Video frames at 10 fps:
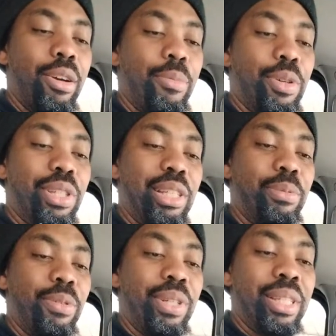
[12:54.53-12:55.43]
But most of these
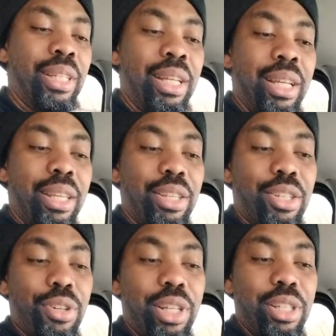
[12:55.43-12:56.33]
movies, the
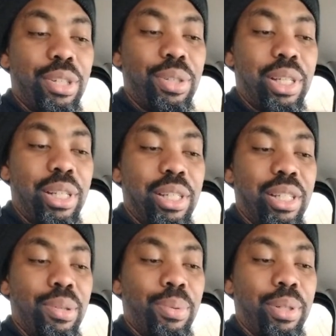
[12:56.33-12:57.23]
stranger who
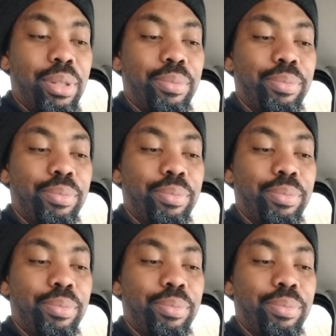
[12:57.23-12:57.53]
changes the world.